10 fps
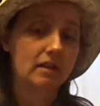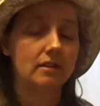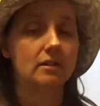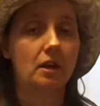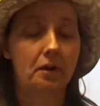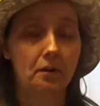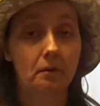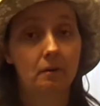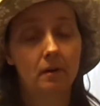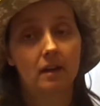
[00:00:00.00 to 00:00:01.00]

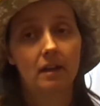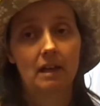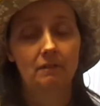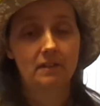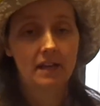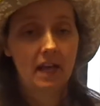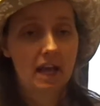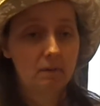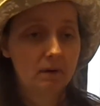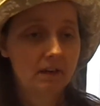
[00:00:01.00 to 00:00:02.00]
So if today
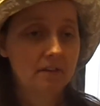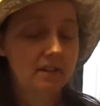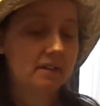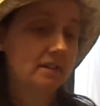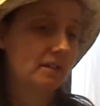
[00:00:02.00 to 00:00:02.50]
I work on this and